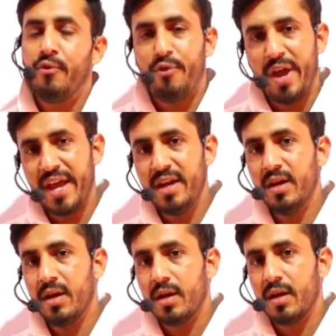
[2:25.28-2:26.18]
when
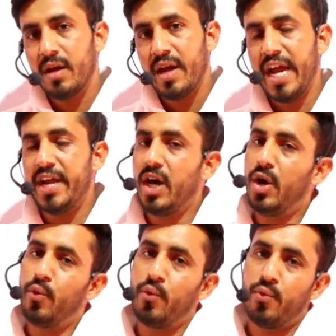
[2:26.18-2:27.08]
and
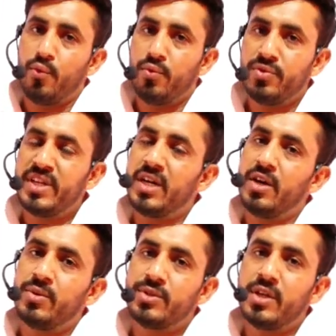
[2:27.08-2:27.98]
how
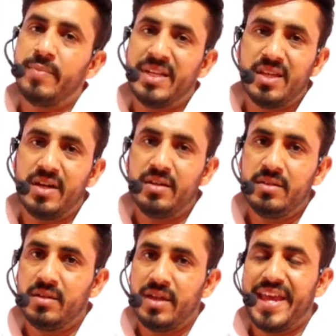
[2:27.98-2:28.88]
the another
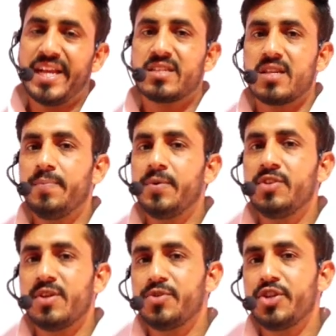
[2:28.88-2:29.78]
method except
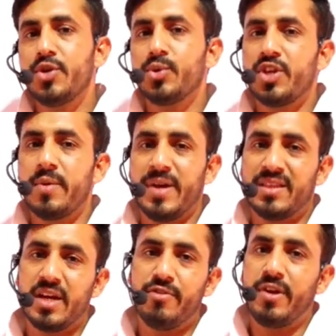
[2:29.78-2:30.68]
substitution
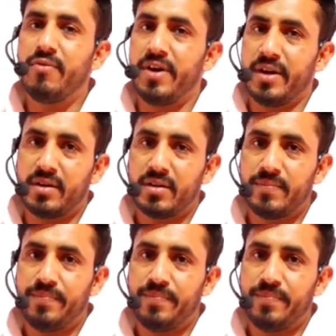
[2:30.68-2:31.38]
method will work.